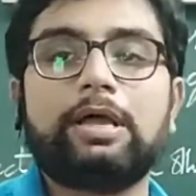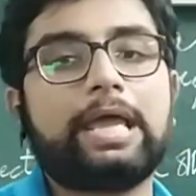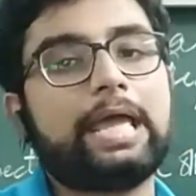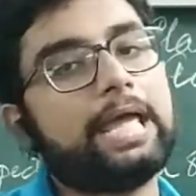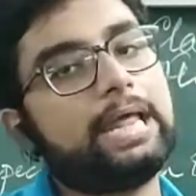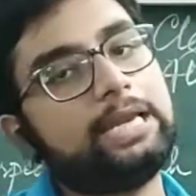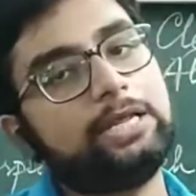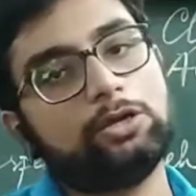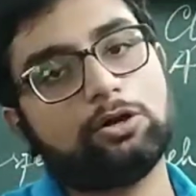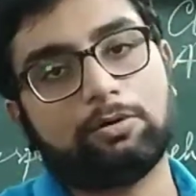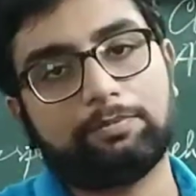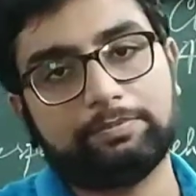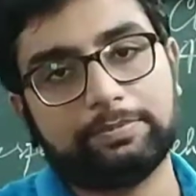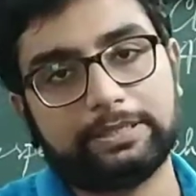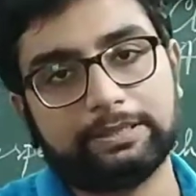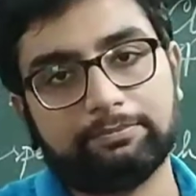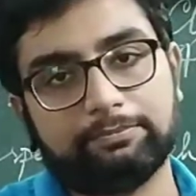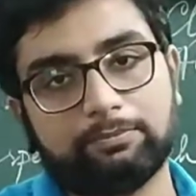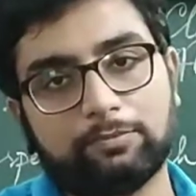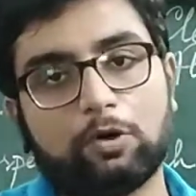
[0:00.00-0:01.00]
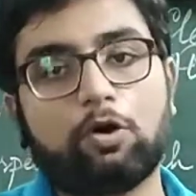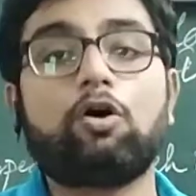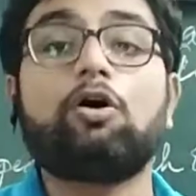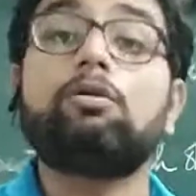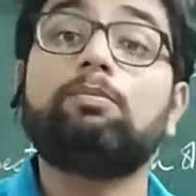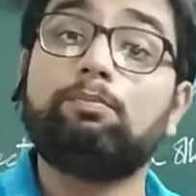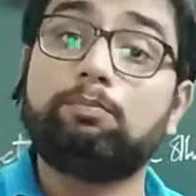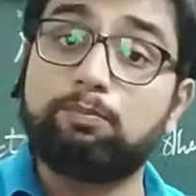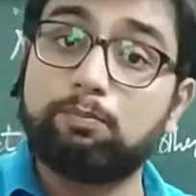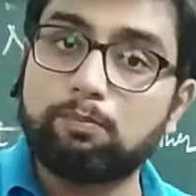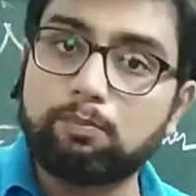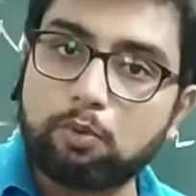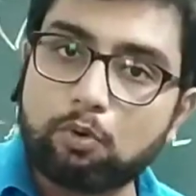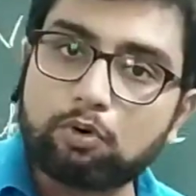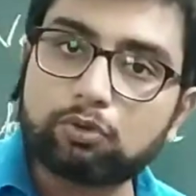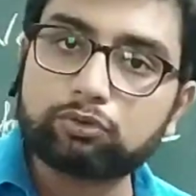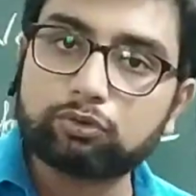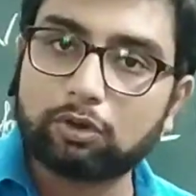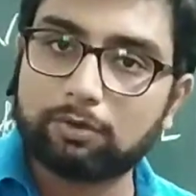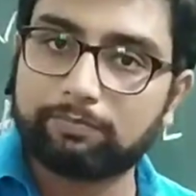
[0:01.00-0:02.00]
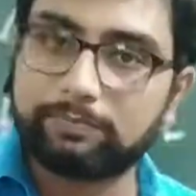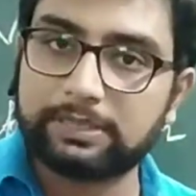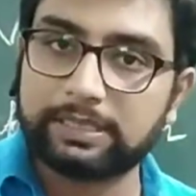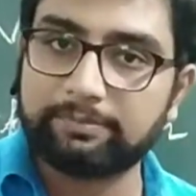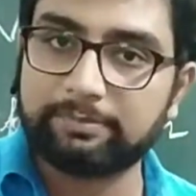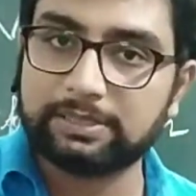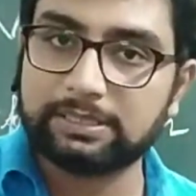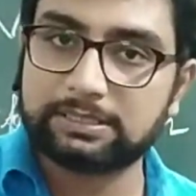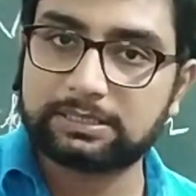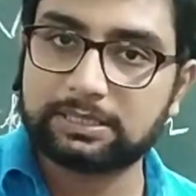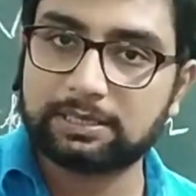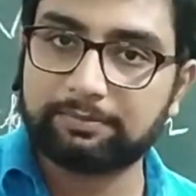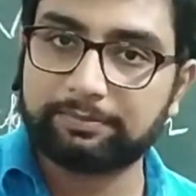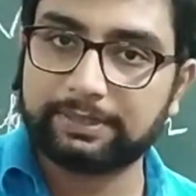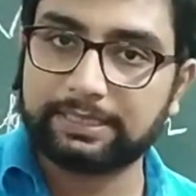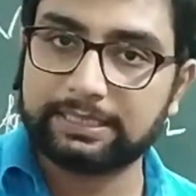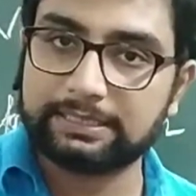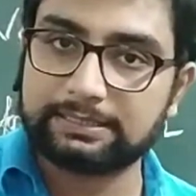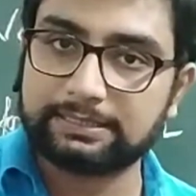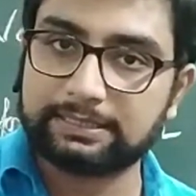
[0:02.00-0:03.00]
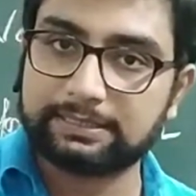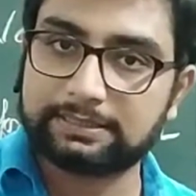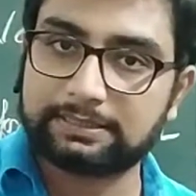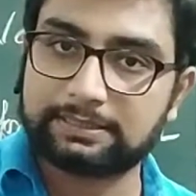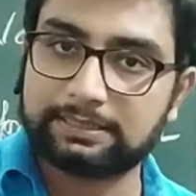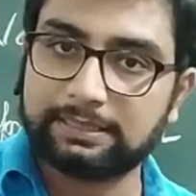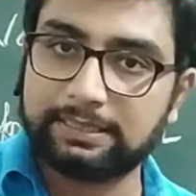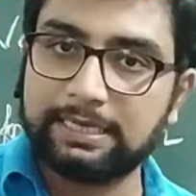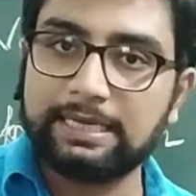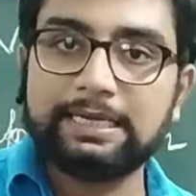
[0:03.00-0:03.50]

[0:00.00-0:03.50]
any of them or both of them in some cases.